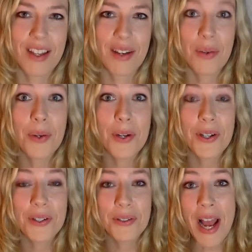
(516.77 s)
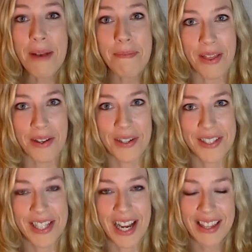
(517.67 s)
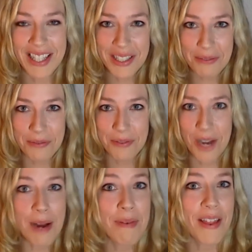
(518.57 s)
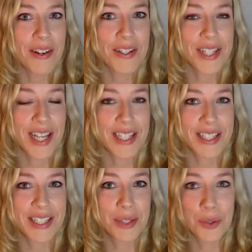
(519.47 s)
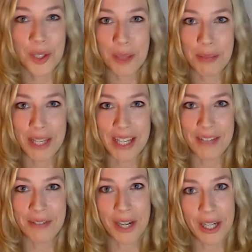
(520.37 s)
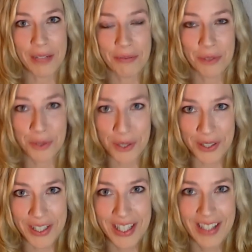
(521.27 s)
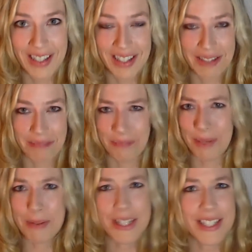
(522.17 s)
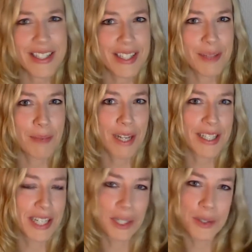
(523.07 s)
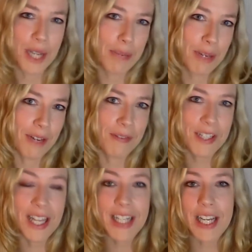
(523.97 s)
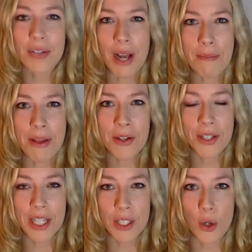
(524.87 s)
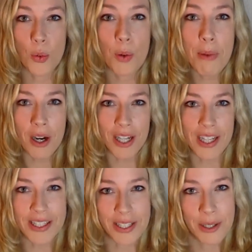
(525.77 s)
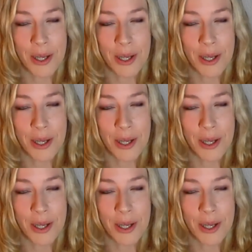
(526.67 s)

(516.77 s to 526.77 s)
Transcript: or grandmothers. I think of grandmothers as usually being very frugal. Maybe this is just my stereotype, but I feel like a grandmother can go to a market